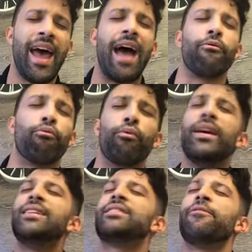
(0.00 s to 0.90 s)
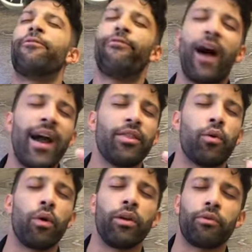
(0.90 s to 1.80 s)
and redefine
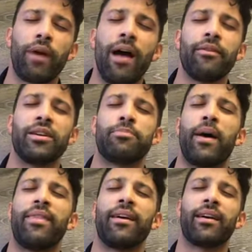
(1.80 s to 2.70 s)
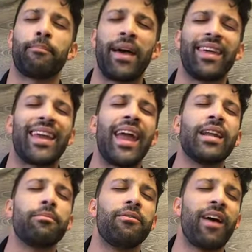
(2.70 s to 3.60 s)
the world around us by the, by the
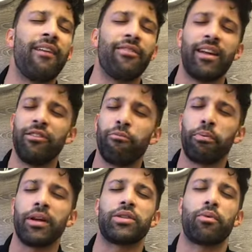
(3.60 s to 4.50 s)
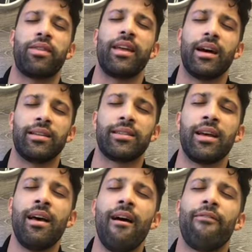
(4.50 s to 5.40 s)
kingdom of heaven that you've placed within us.
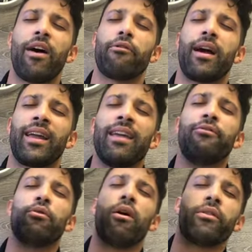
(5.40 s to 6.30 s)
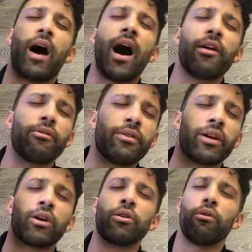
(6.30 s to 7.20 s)
Father, I give you all the honor and
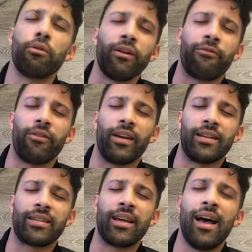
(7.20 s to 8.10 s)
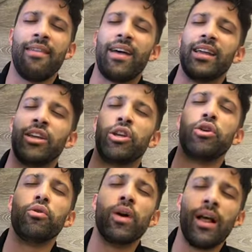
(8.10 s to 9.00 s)
the glory for this, that
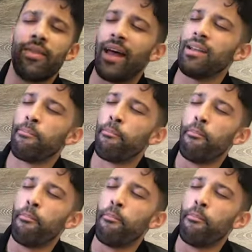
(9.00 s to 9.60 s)
you, that